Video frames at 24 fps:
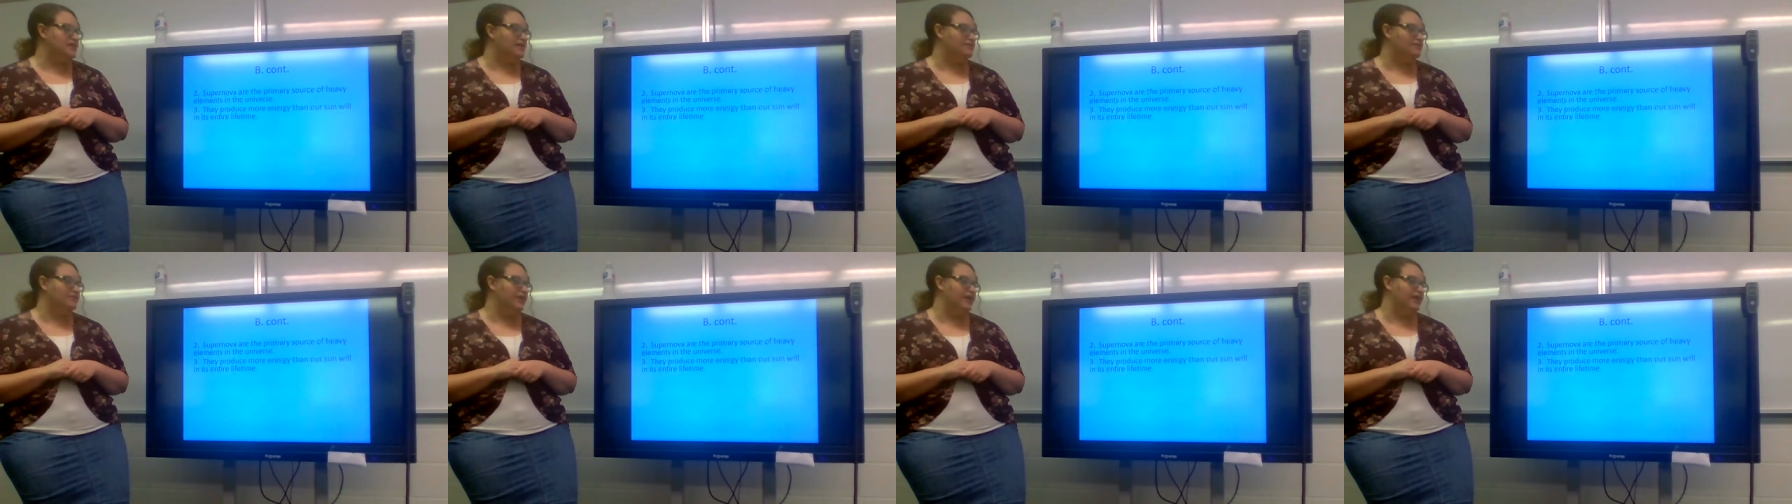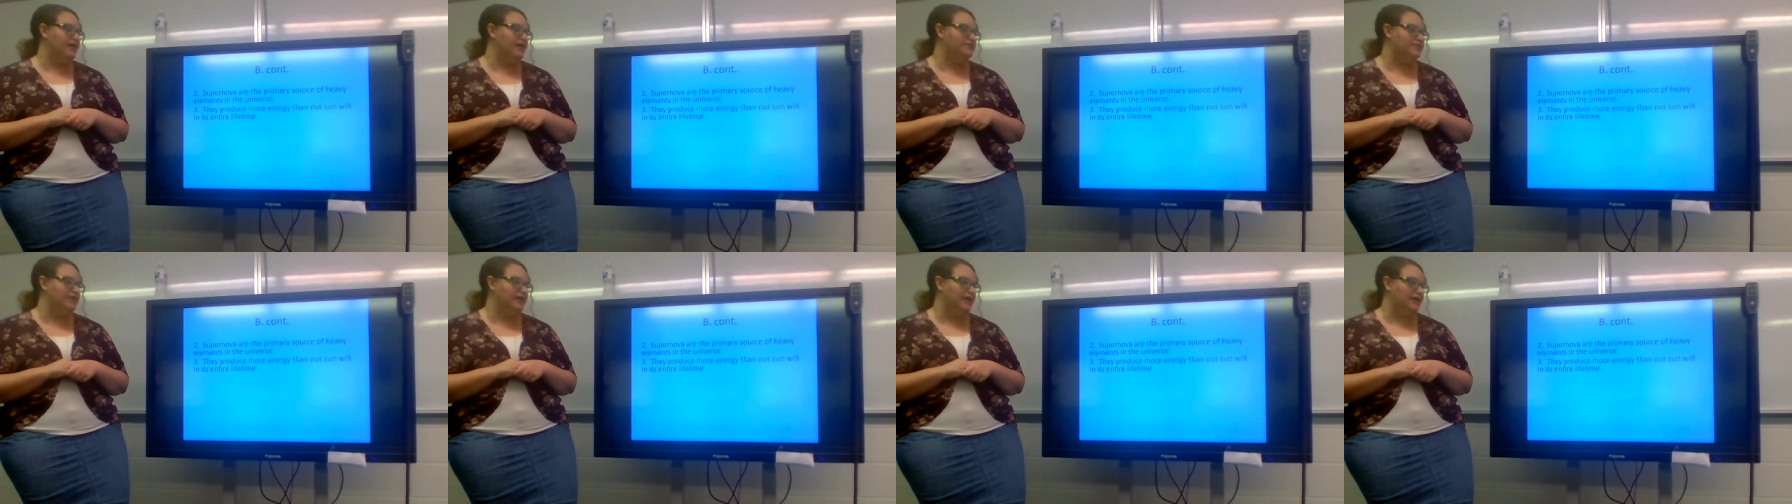of
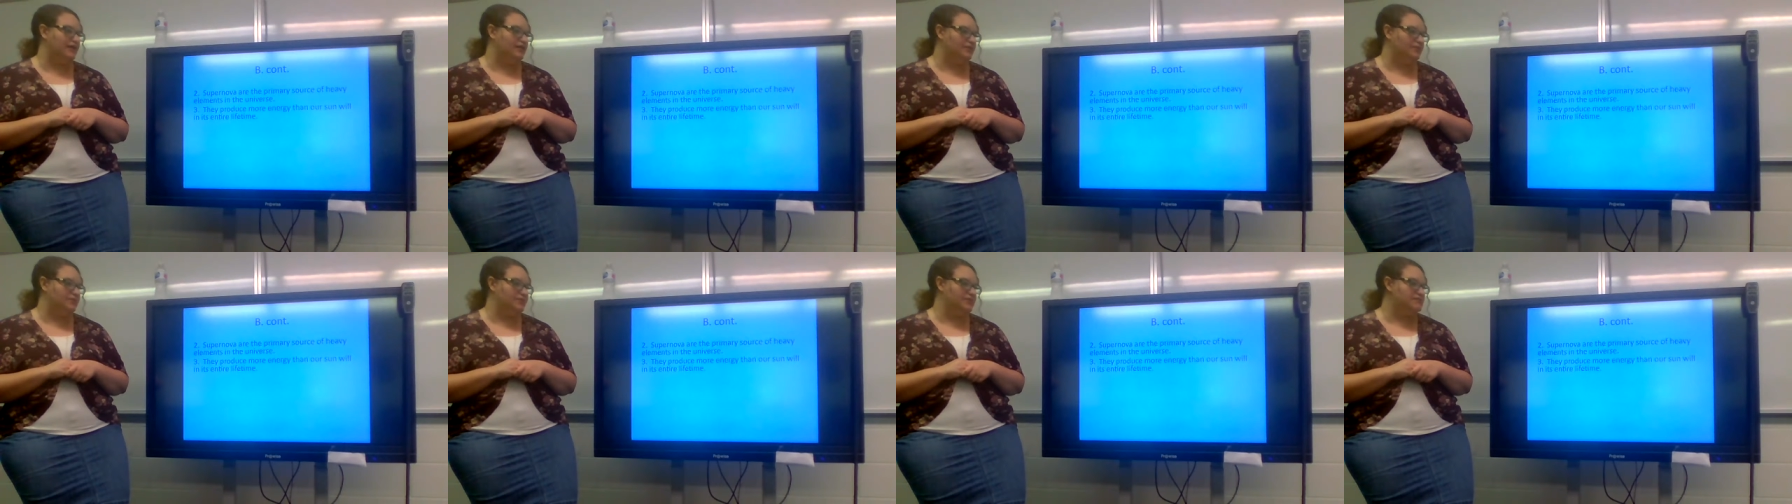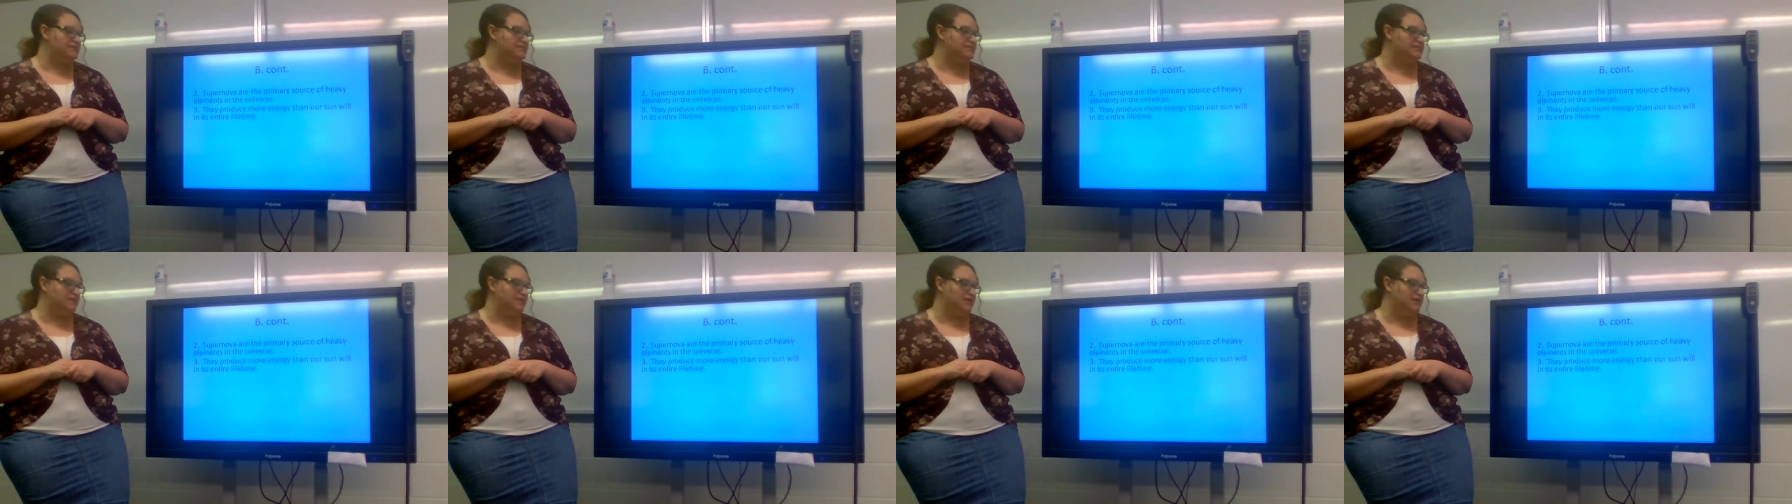heavy
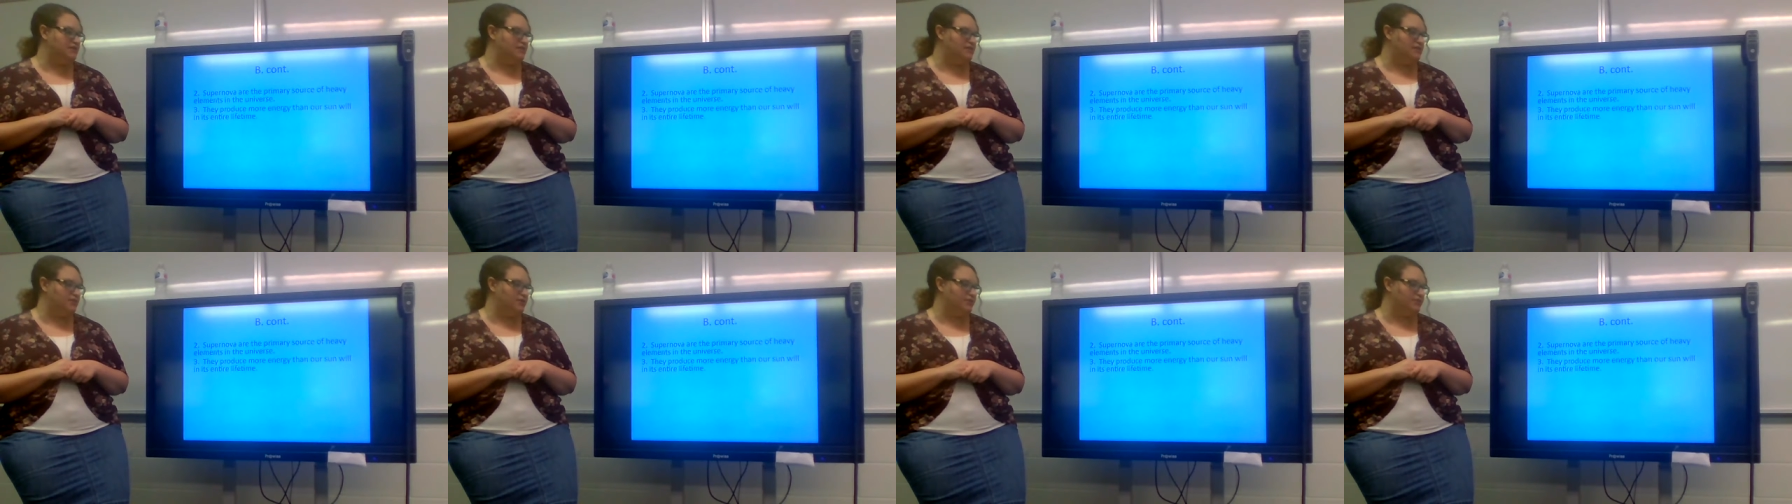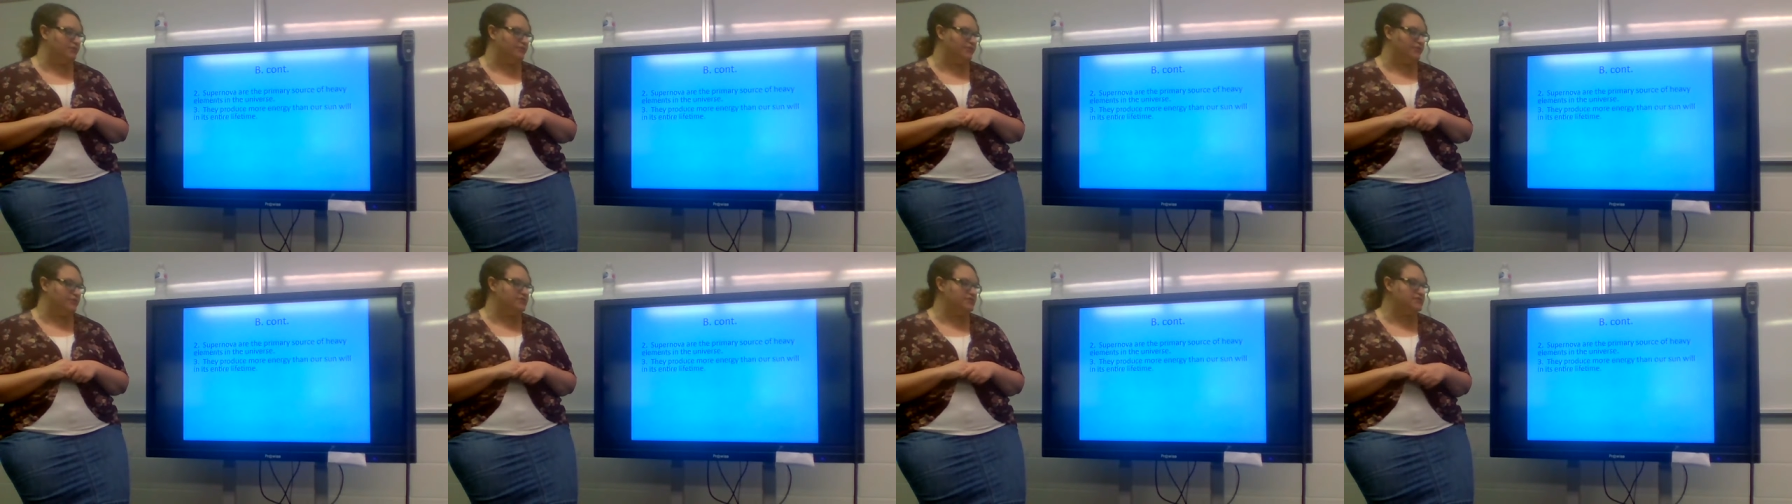elements in the
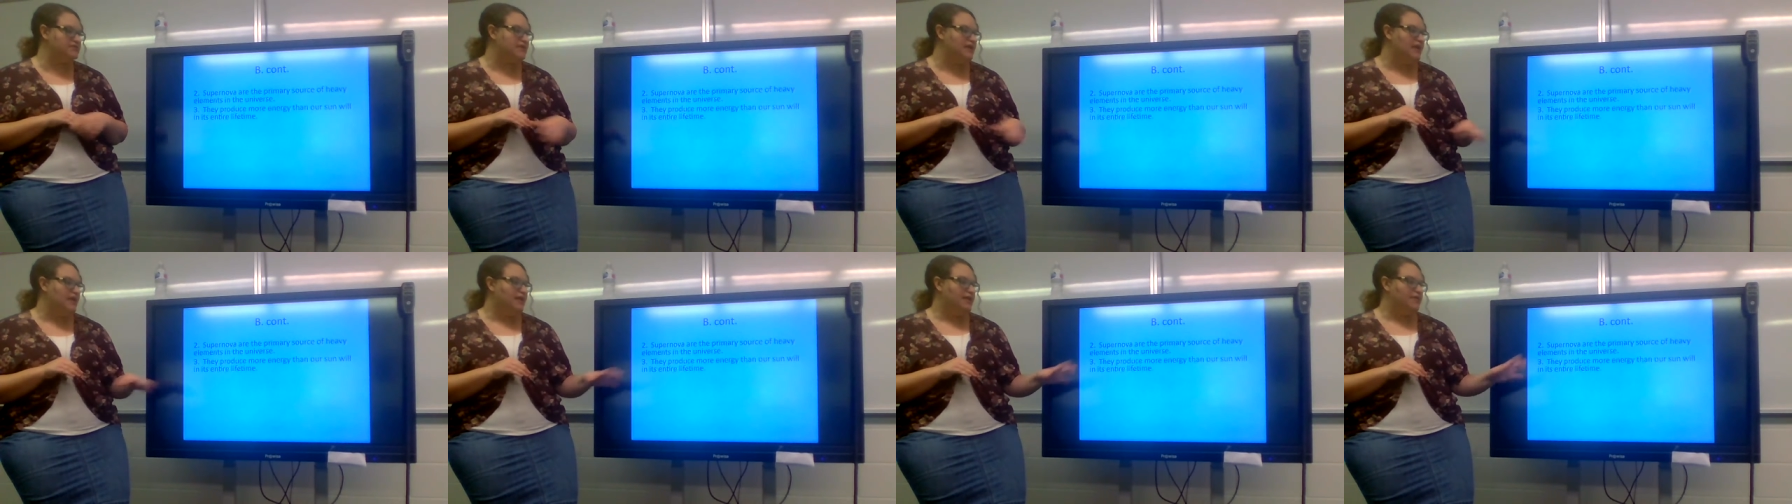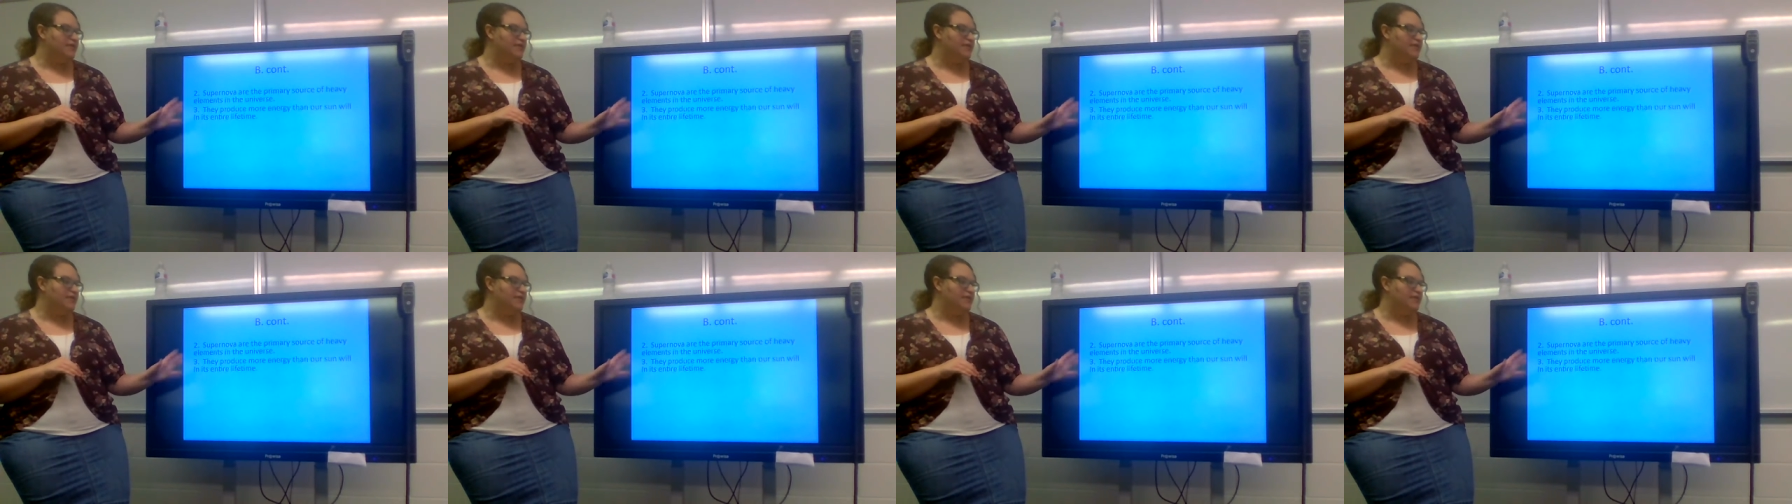universe.